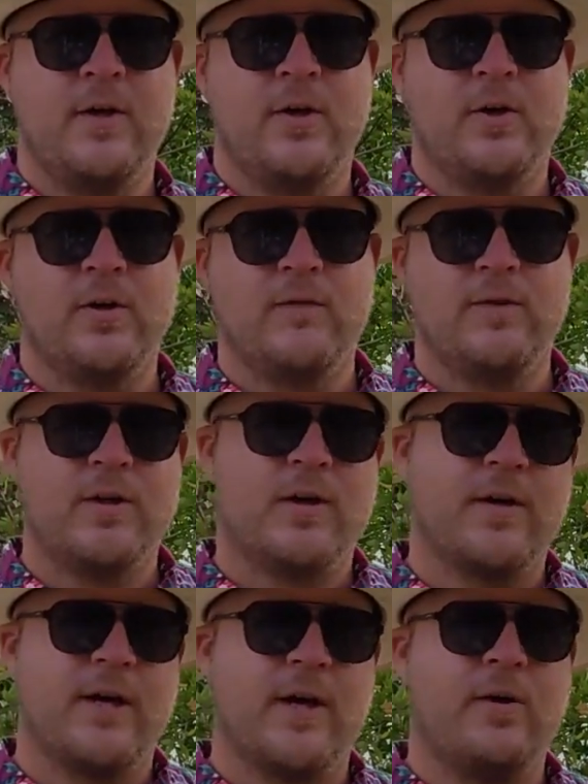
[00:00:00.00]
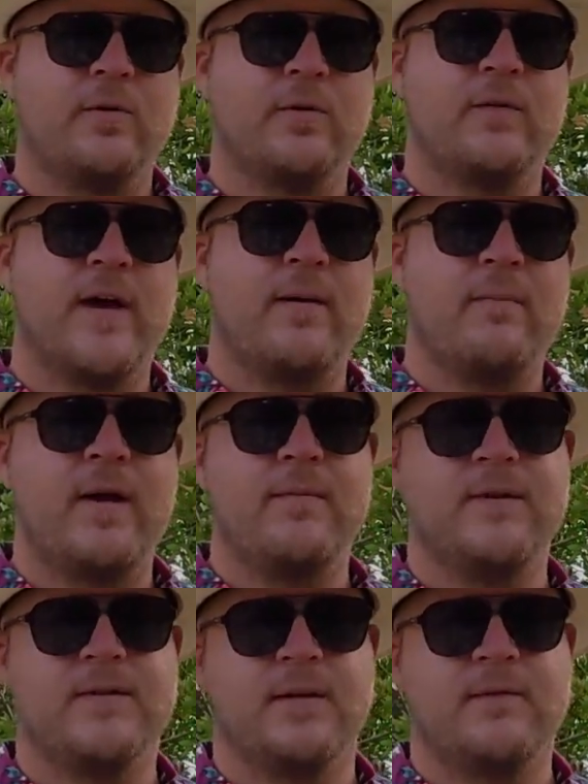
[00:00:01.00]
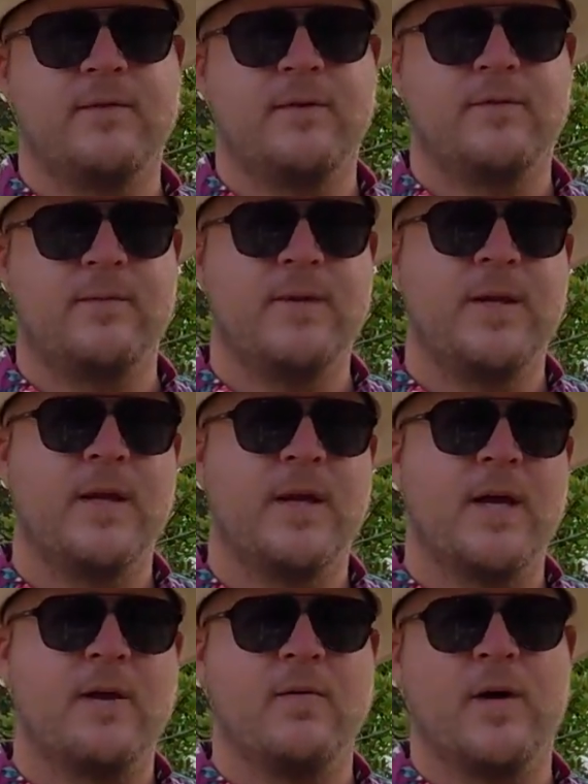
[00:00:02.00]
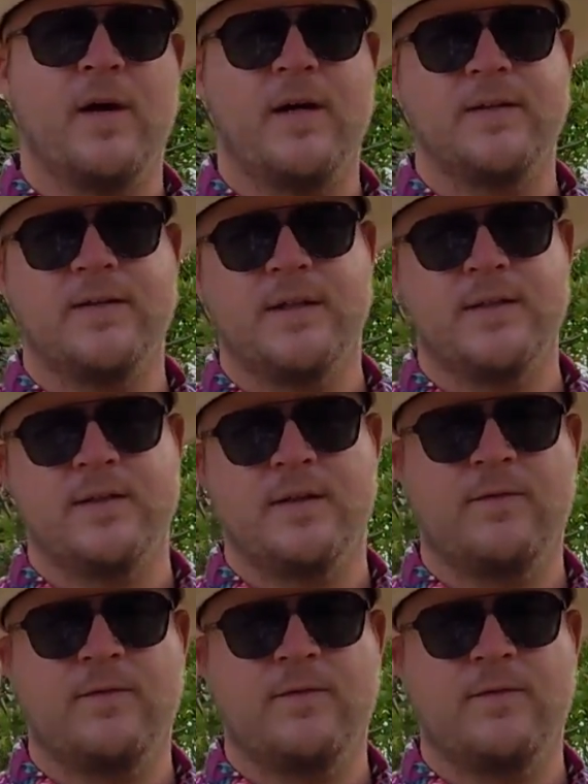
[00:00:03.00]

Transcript: or if you can't get hold of that, maybe something from Nicaragua, such as a